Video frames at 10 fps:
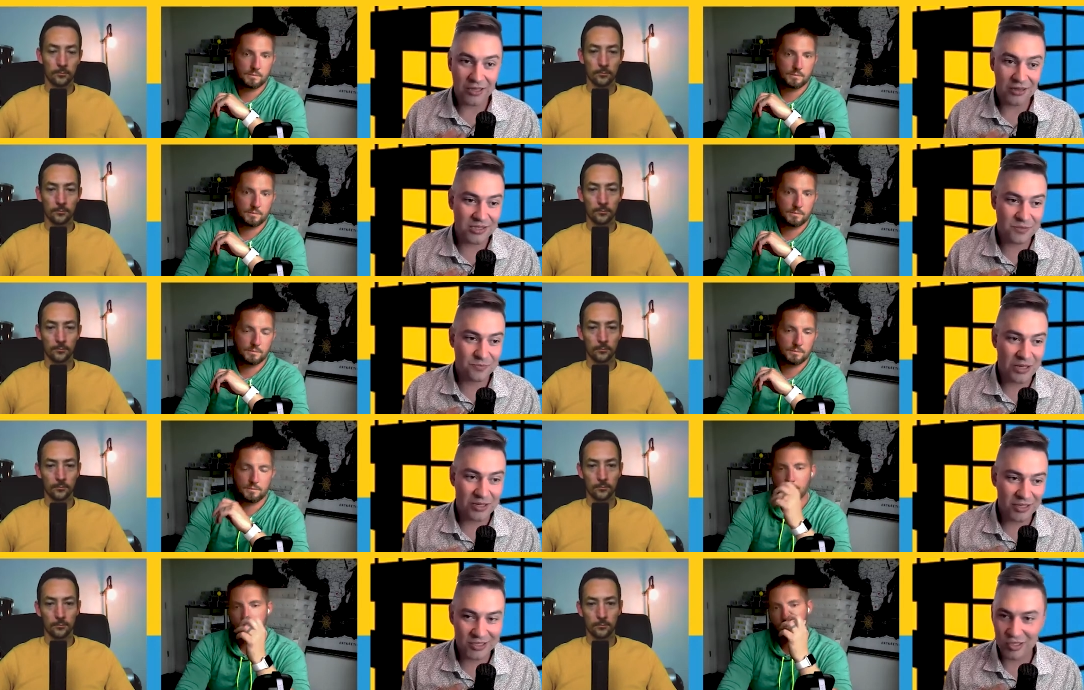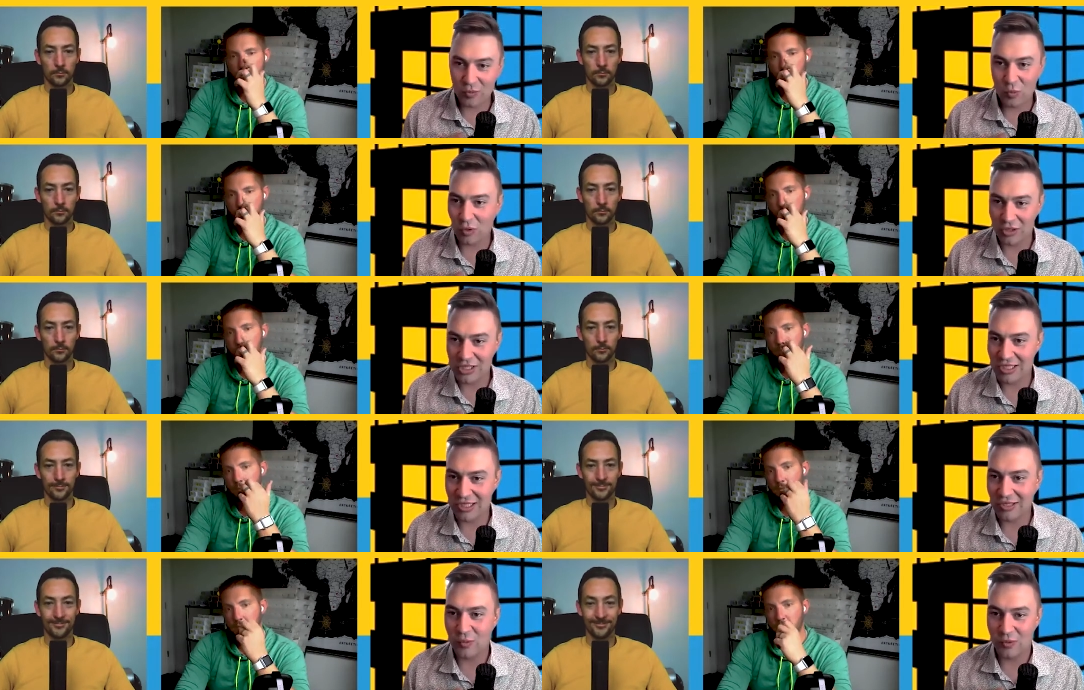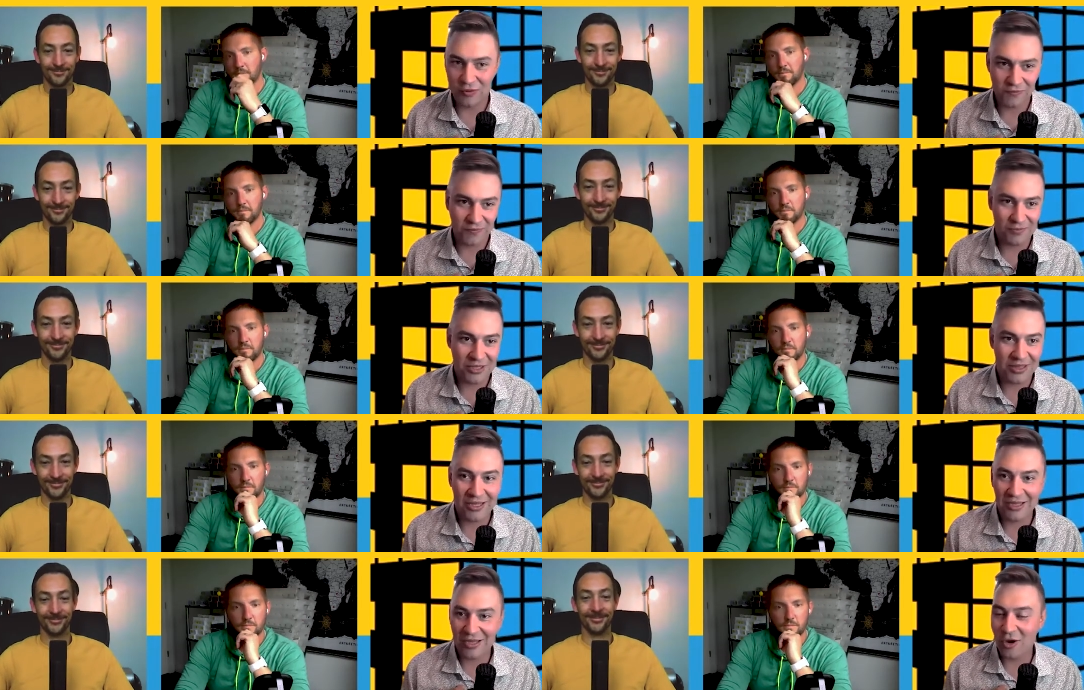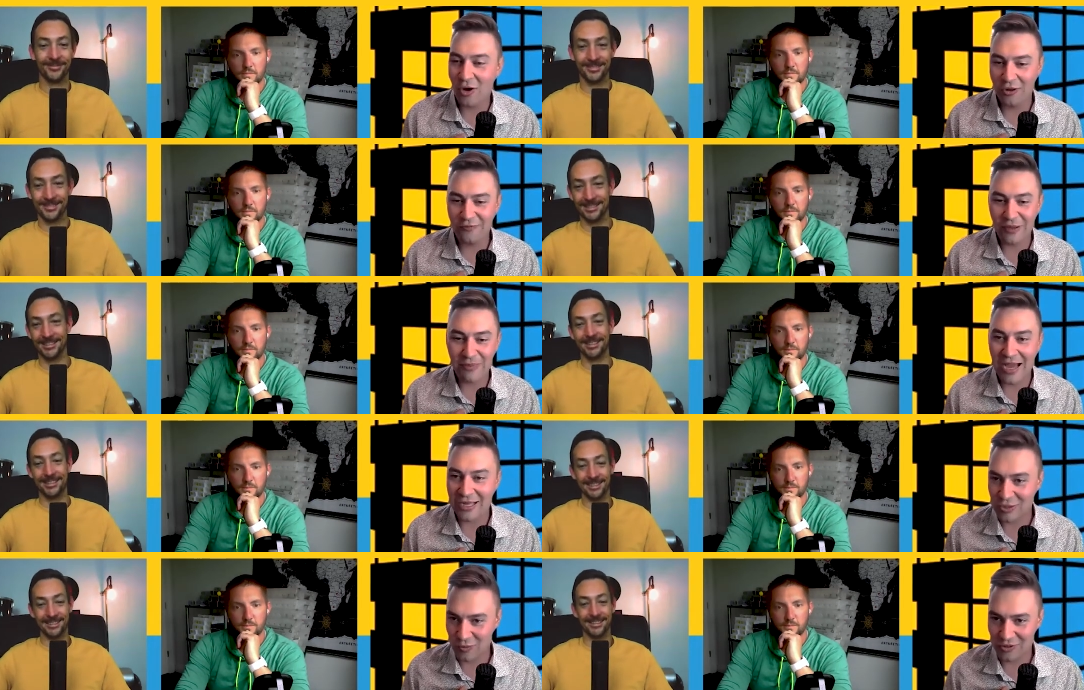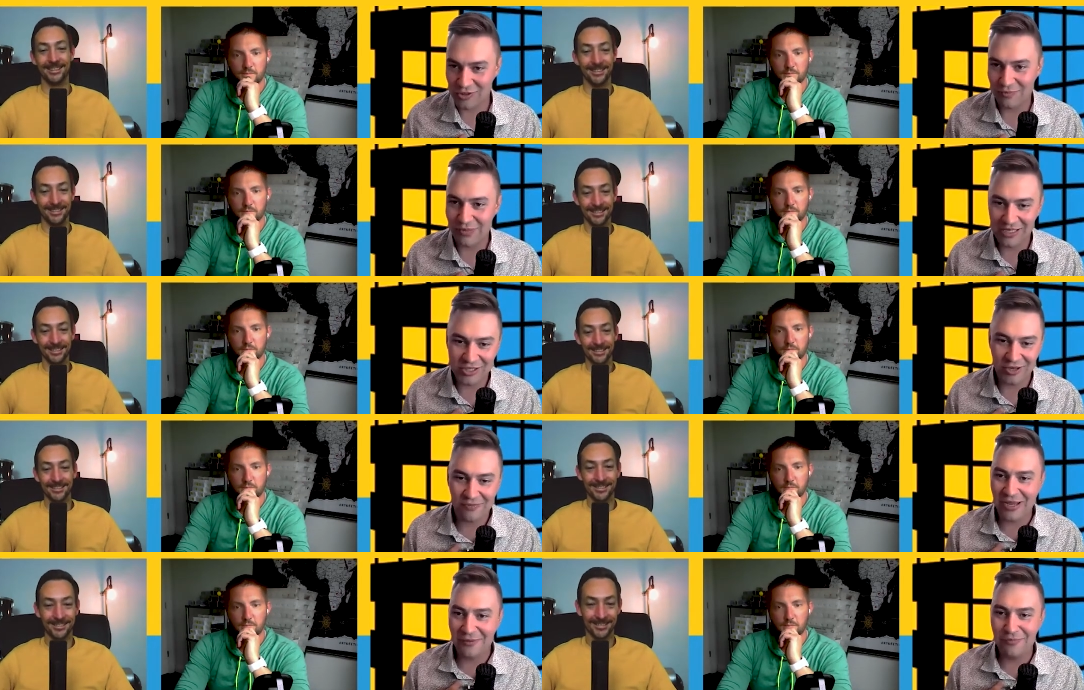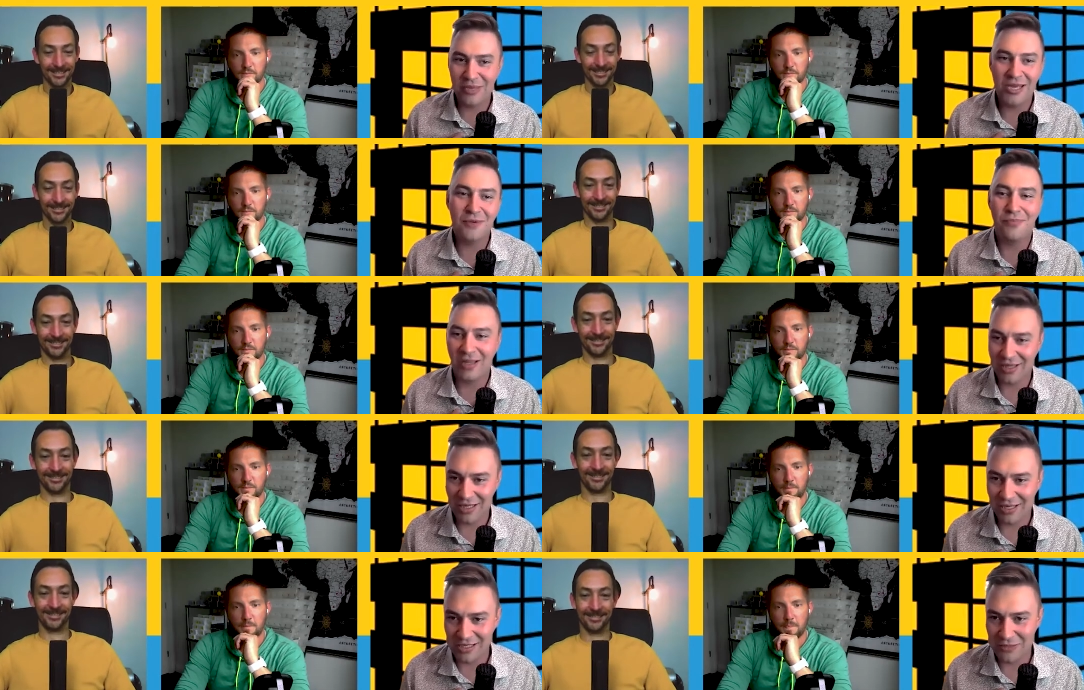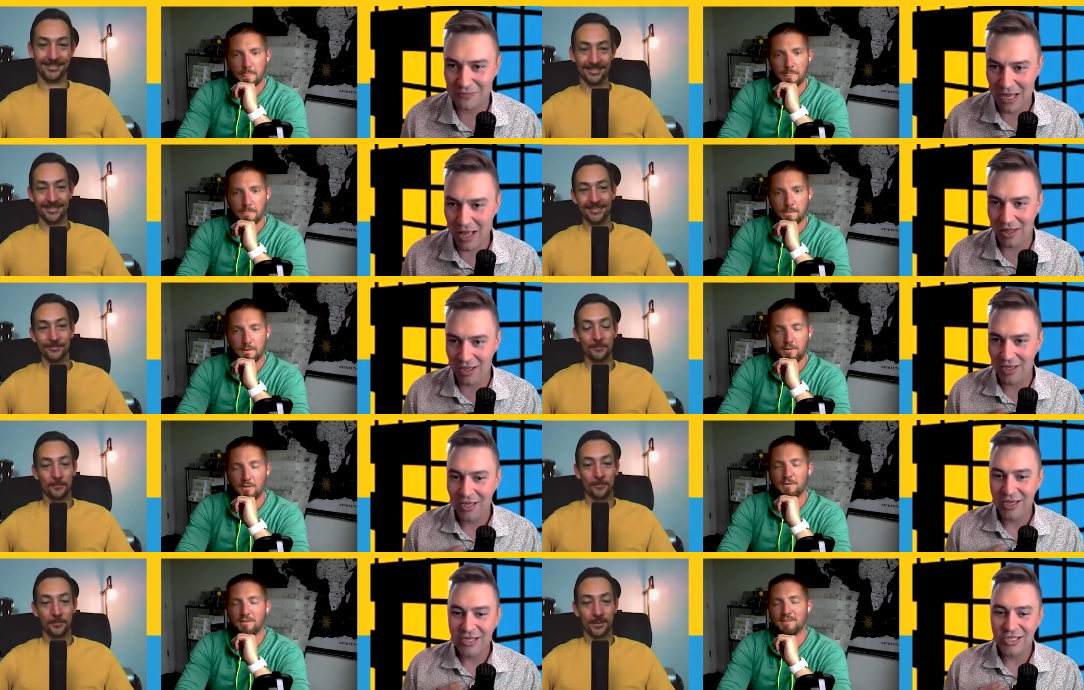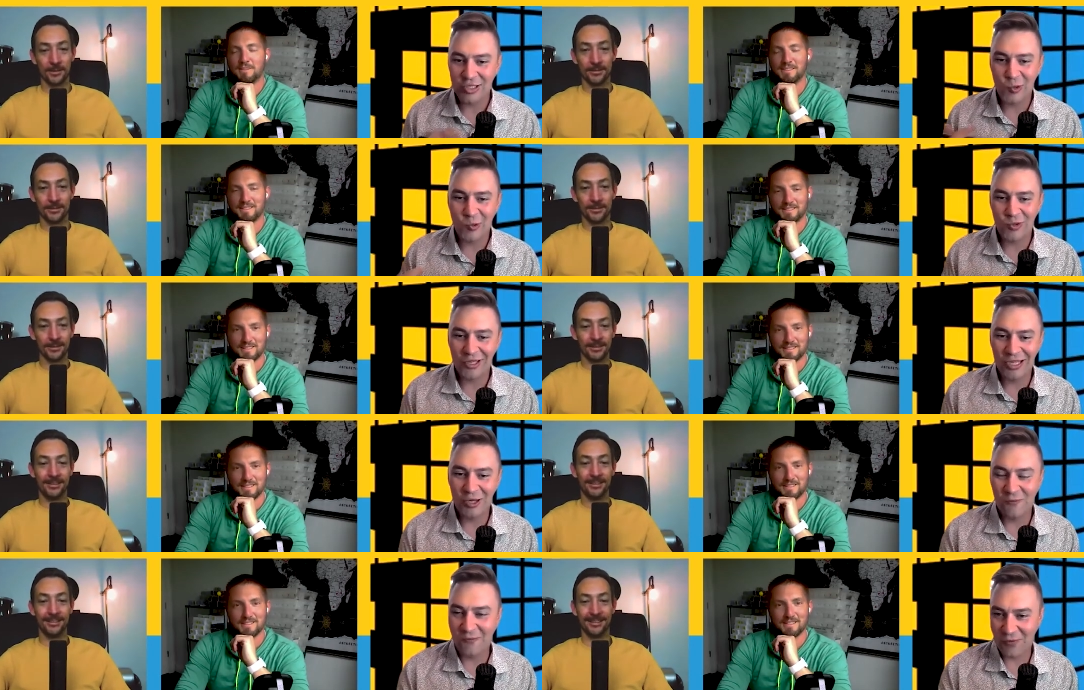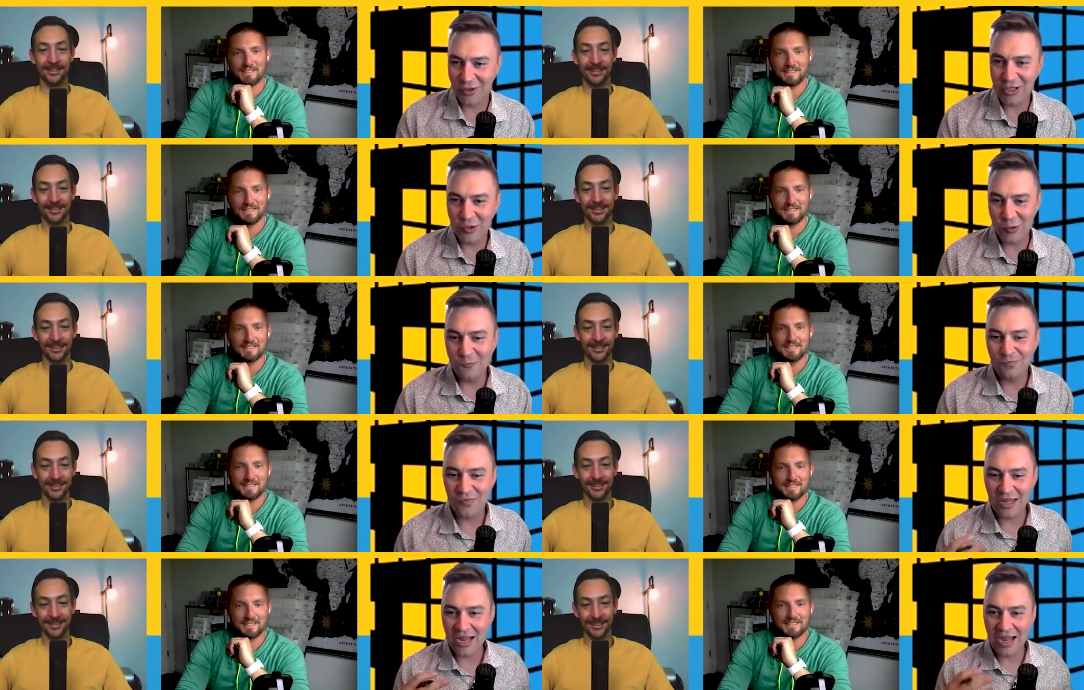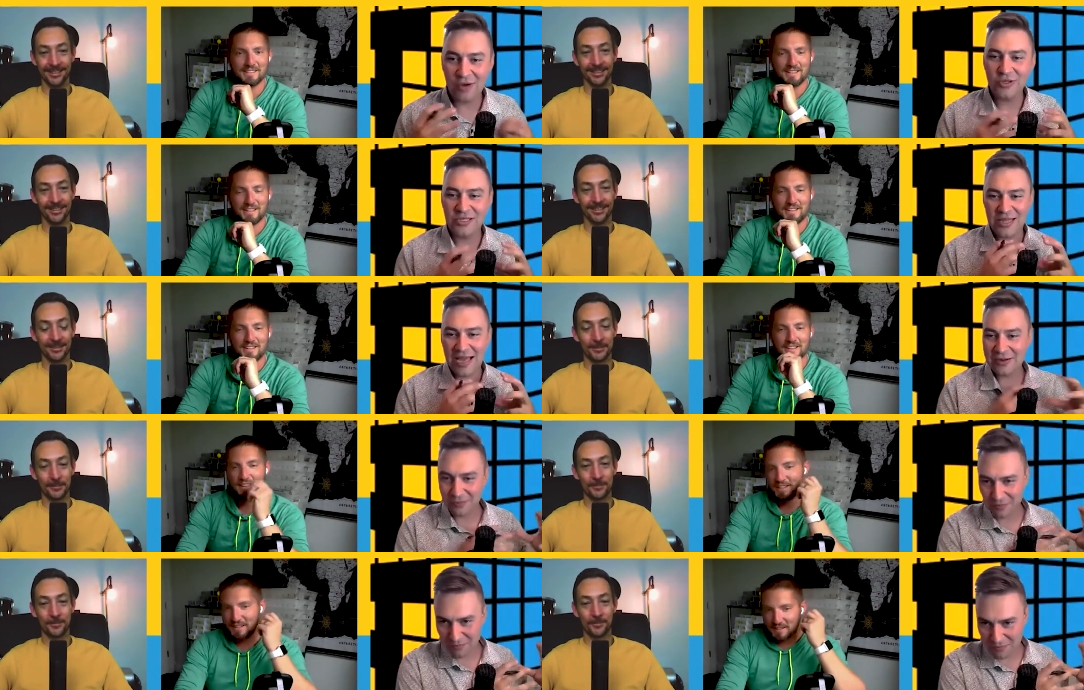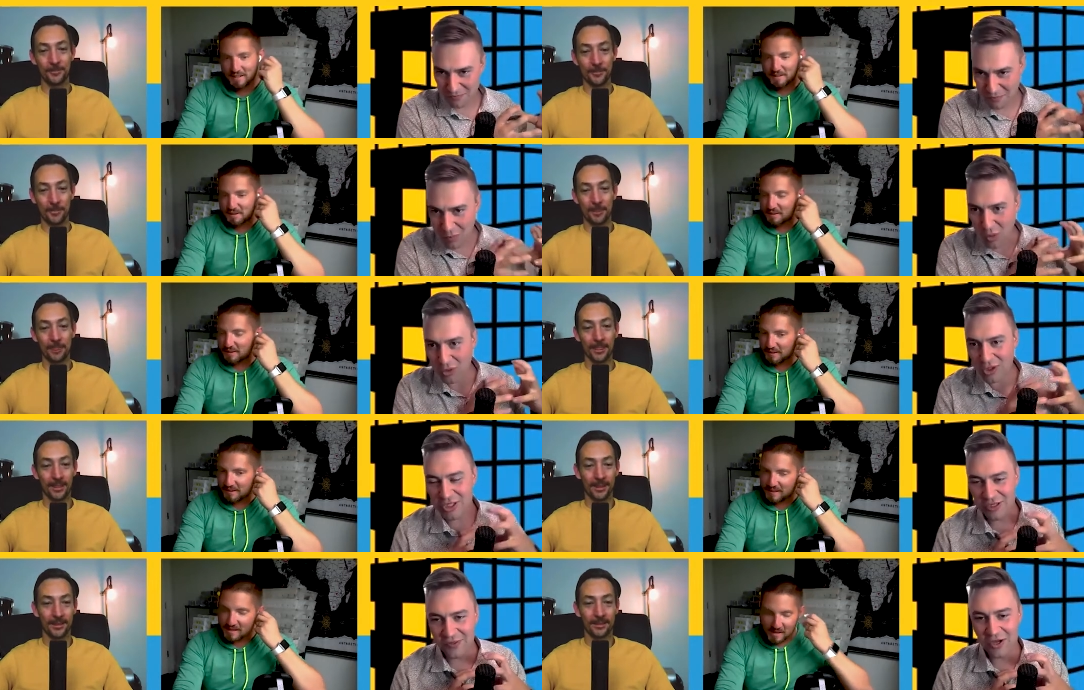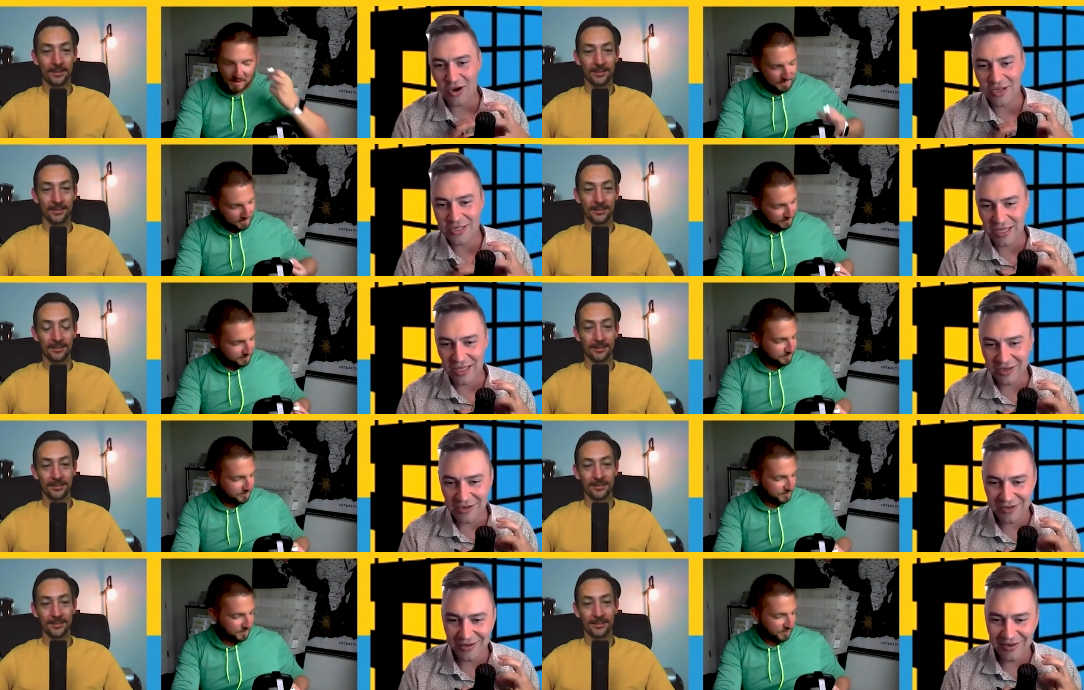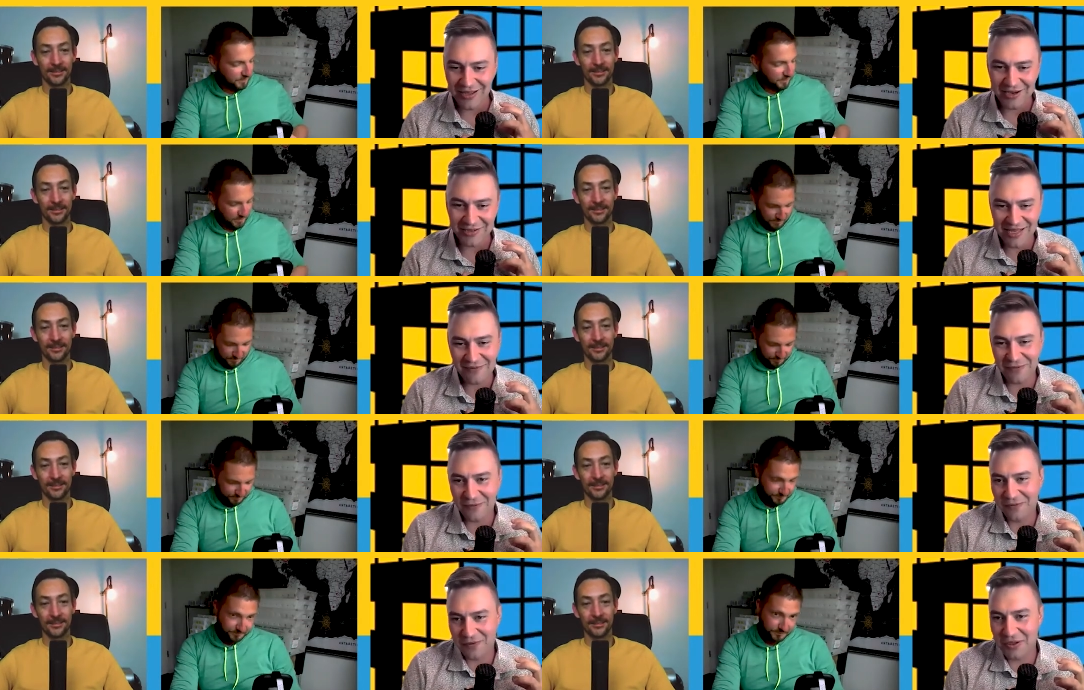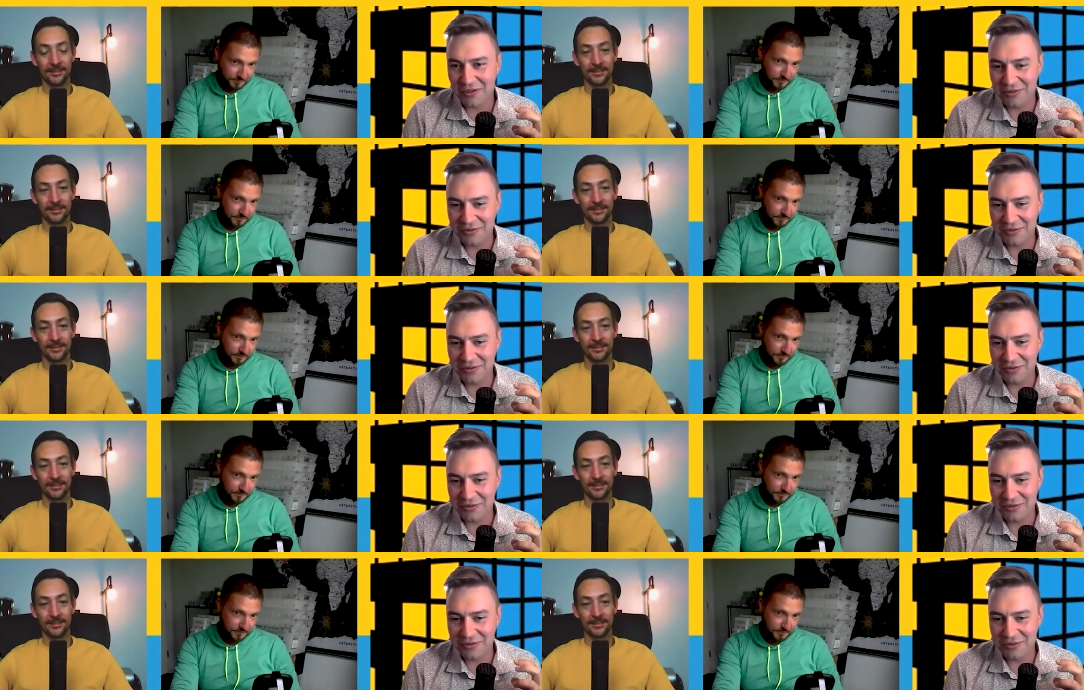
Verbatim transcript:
Speaker 1: spelling is the worst thing in the world for me. Like, all of my passwords are based on my inability to spell. So, you know, for you, how does that portion of the content, how does that fulfill?